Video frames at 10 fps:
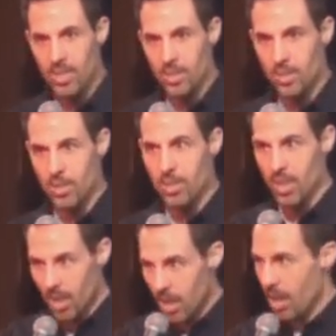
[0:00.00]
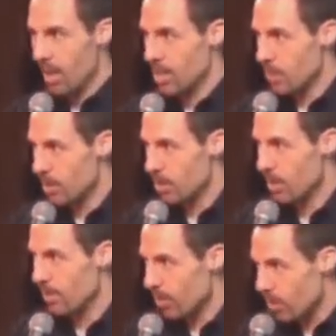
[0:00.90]
This is, as Peter
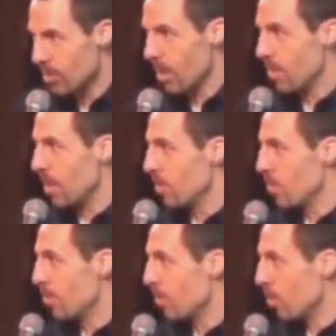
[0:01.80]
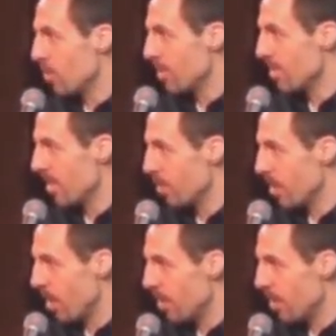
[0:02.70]
said, the first time that I'll be performing stand-up